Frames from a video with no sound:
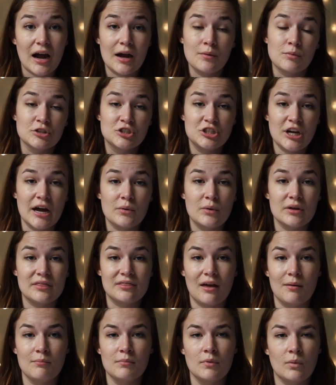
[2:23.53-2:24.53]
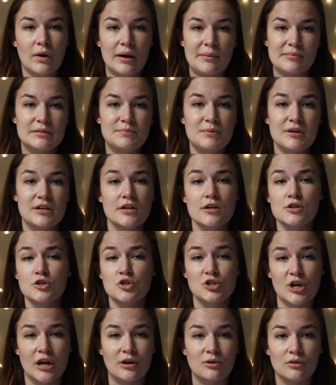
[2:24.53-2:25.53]
I will check with them, but when I'm speaking
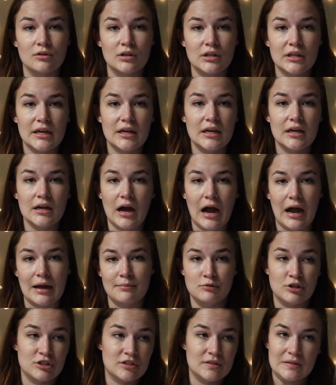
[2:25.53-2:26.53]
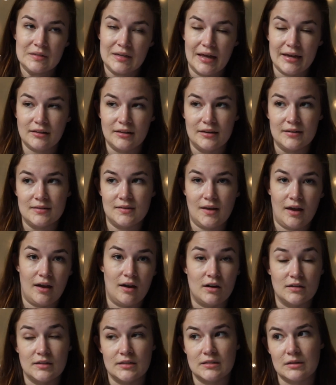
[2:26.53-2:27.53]
generally, I'm just as likely to say
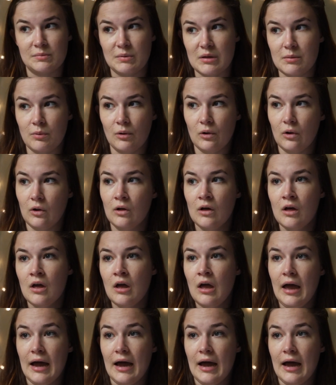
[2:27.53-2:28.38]
autistic people